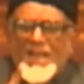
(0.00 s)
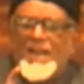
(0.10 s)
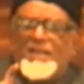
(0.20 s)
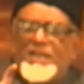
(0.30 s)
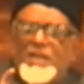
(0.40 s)

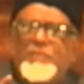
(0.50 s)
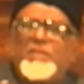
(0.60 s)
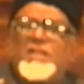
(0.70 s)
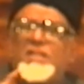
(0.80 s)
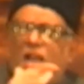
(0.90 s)
it is
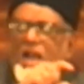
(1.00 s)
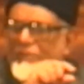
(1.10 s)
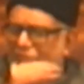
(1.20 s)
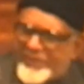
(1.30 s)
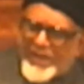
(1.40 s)
said that if
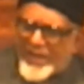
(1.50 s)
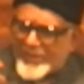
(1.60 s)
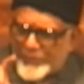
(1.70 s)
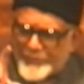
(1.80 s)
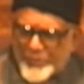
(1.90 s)
there is
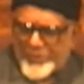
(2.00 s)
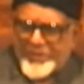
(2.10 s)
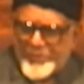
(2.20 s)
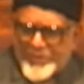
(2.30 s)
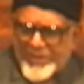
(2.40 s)
half
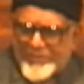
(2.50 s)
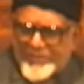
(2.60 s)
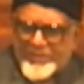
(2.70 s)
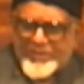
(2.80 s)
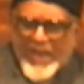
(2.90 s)
glass of
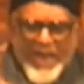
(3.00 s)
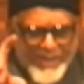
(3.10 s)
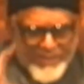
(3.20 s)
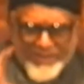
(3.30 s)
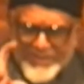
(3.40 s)
water, you can
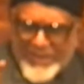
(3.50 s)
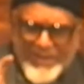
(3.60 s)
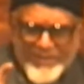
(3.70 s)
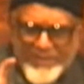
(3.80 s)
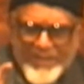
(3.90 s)

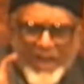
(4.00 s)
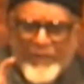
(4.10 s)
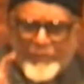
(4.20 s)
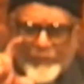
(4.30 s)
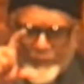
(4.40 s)
either say
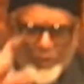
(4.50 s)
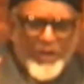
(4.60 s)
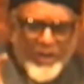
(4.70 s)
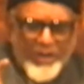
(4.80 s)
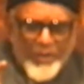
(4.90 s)
it is
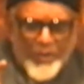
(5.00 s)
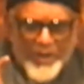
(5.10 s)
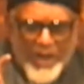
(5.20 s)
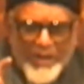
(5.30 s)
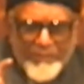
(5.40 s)
half
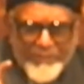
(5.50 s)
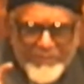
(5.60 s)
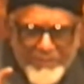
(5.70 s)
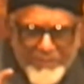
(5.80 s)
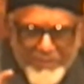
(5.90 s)
full or
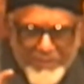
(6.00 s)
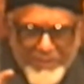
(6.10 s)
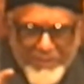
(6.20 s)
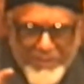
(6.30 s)
half